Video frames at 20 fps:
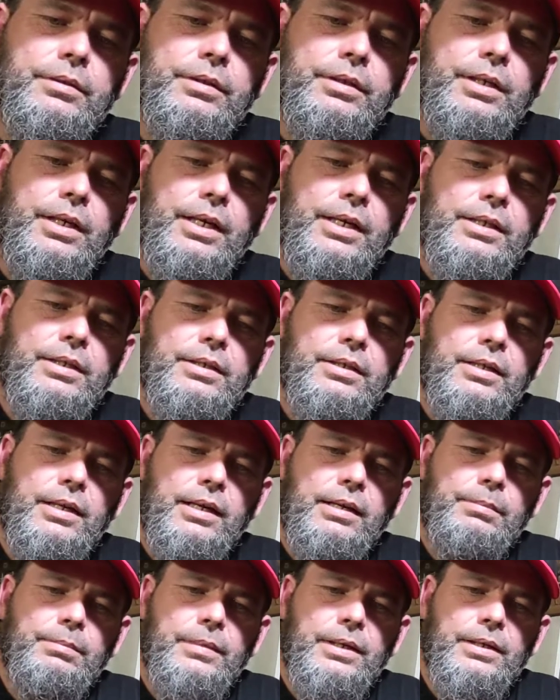kind of
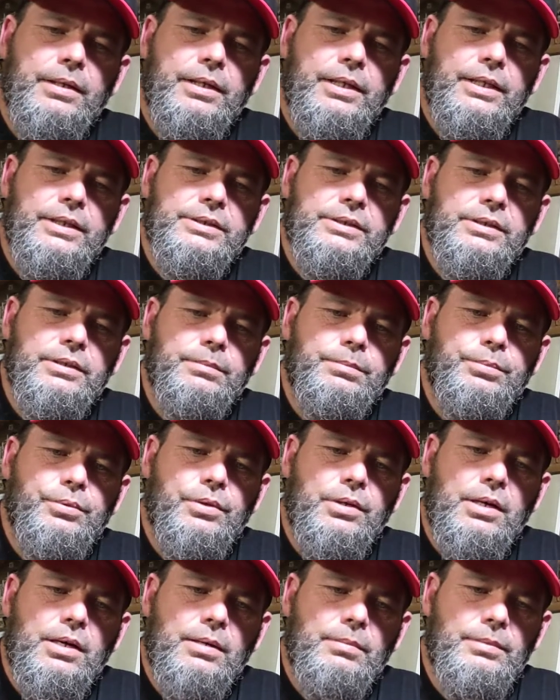nightmare-esque
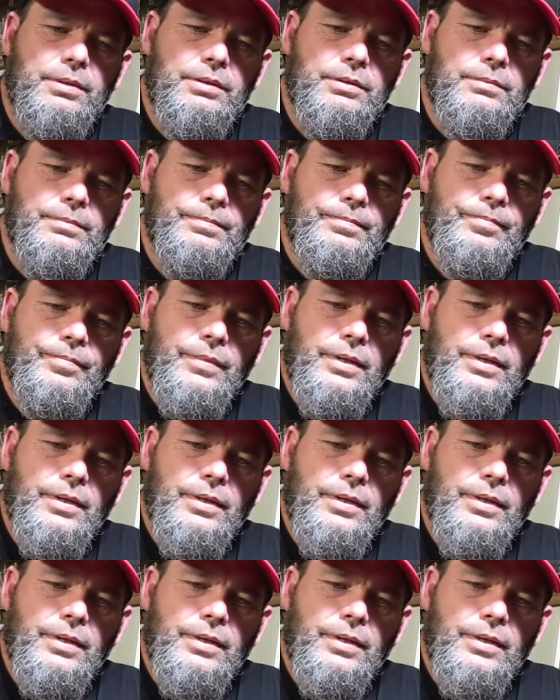problem.